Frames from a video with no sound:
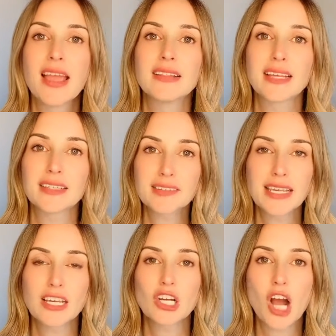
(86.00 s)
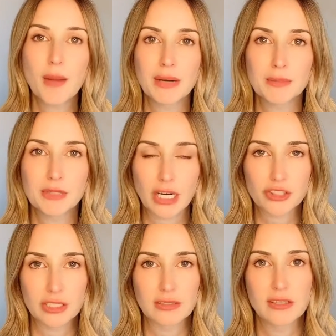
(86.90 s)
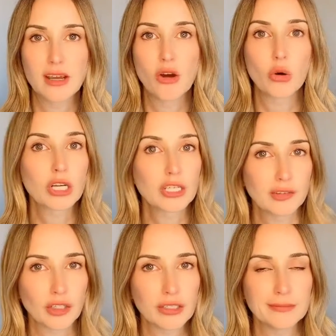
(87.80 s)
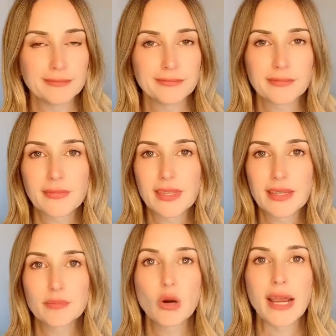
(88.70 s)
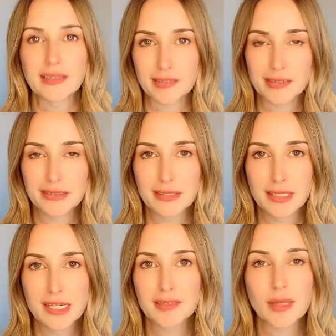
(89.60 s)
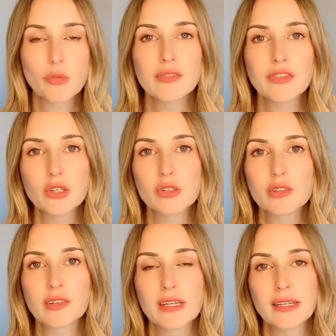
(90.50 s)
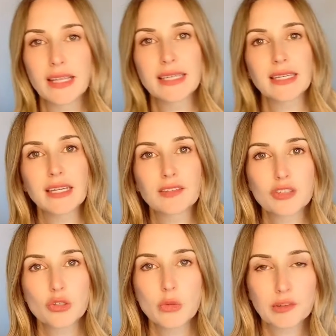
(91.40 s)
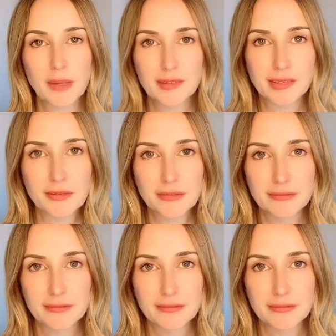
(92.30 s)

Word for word: Let's take a common objection or concern. Price. Someone feels like it's too expensive.